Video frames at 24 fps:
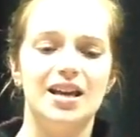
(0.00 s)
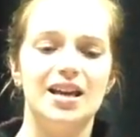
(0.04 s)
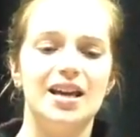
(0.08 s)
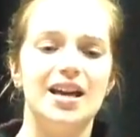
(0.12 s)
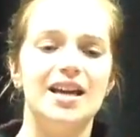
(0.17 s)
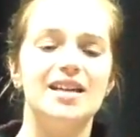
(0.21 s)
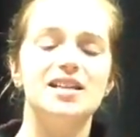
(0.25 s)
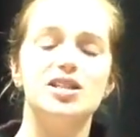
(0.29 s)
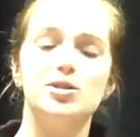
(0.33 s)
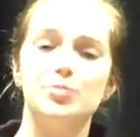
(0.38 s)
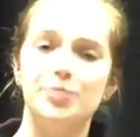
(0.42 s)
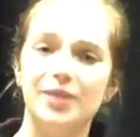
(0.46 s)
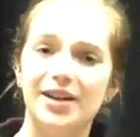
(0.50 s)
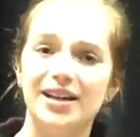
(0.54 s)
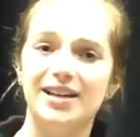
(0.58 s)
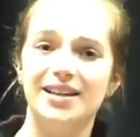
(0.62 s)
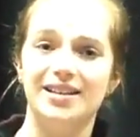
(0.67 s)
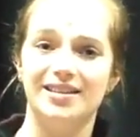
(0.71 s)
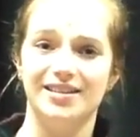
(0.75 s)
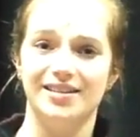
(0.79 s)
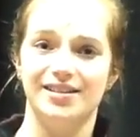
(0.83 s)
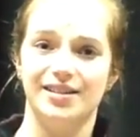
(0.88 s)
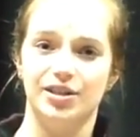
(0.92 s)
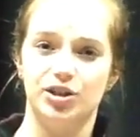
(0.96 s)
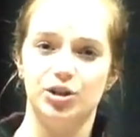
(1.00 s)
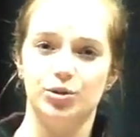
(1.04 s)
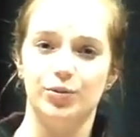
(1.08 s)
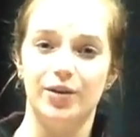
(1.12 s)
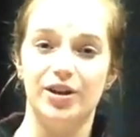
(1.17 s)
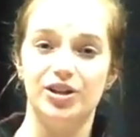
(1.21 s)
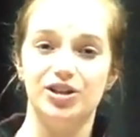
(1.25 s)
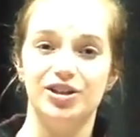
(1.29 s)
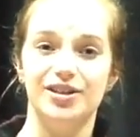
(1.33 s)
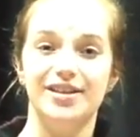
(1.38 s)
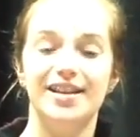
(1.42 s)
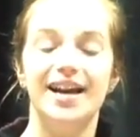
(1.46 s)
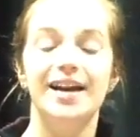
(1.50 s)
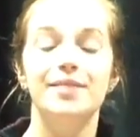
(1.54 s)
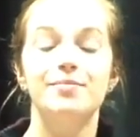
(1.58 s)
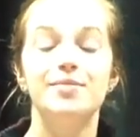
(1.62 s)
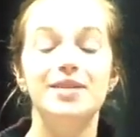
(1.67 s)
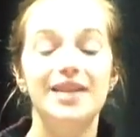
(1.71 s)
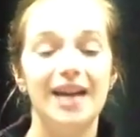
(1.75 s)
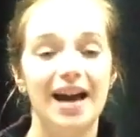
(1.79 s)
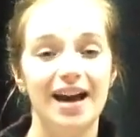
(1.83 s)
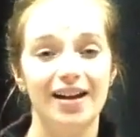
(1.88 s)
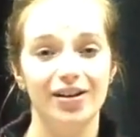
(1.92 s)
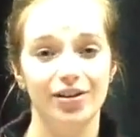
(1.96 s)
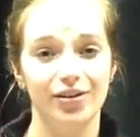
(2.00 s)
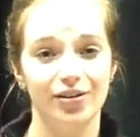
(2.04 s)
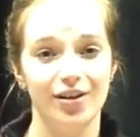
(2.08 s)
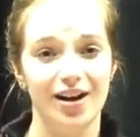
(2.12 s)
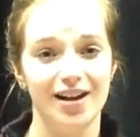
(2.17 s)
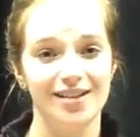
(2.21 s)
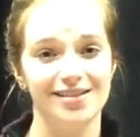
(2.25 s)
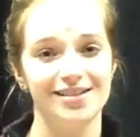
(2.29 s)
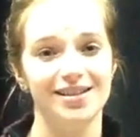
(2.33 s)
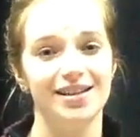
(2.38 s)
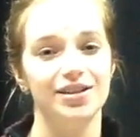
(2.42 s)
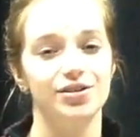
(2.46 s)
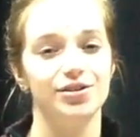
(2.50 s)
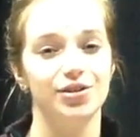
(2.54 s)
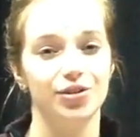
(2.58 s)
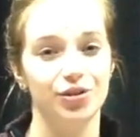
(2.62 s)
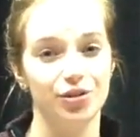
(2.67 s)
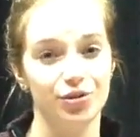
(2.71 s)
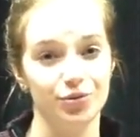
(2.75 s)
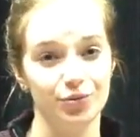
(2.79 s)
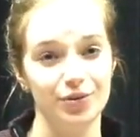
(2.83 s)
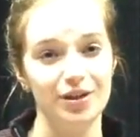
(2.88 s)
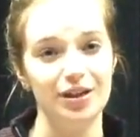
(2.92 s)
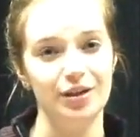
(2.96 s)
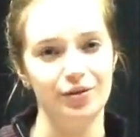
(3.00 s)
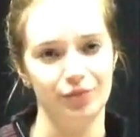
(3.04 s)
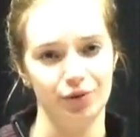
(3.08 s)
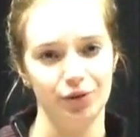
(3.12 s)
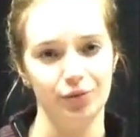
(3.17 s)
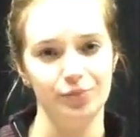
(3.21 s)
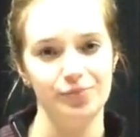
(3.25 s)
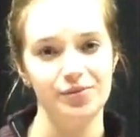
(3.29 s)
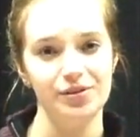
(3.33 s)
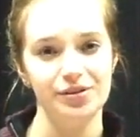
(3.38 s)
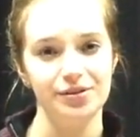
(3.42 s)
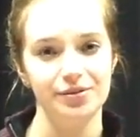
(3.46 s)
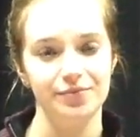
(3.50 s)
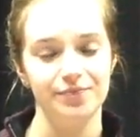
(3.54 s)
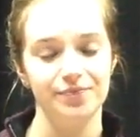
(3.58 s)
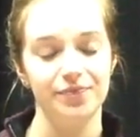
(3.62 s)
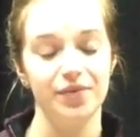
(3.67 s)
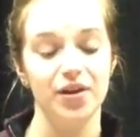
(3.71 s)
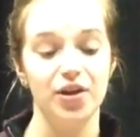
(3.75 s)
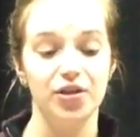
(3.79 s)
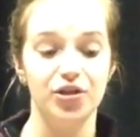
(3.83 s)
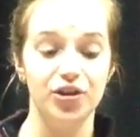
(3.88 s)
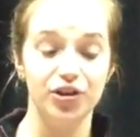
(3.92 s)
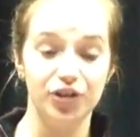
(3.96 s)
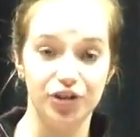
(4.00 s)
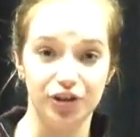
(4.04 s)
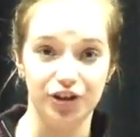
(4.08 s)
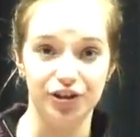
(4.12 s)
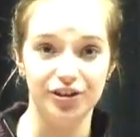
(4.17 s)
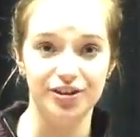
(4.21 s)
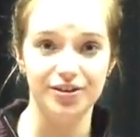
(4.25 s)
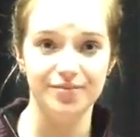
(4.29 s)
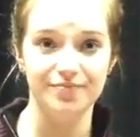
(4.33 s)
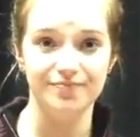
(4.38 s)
Explaining the situation can be categorized into three groups: the good,